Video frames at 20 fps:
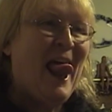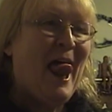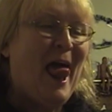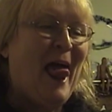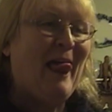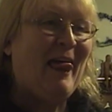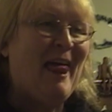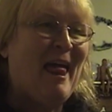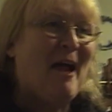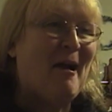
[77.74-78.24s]

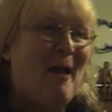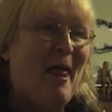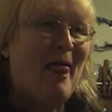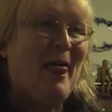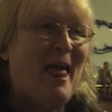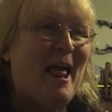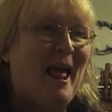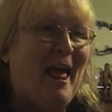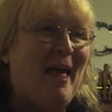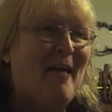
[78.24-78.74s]

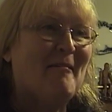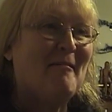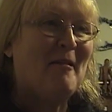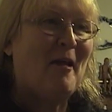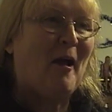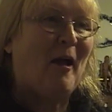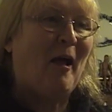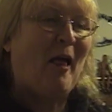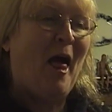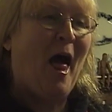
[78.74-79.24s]
really gives
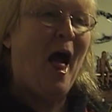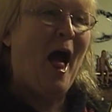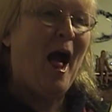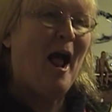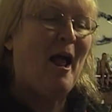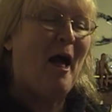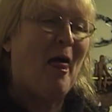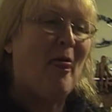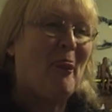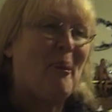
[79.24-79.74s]
your
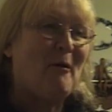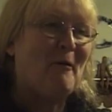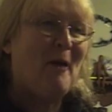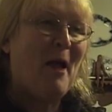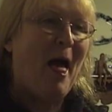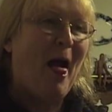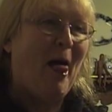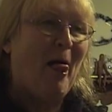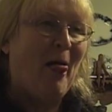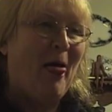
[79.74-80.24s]
tongue a
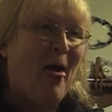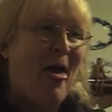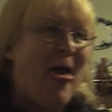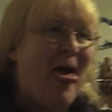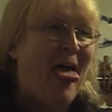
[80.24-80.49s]
thrill.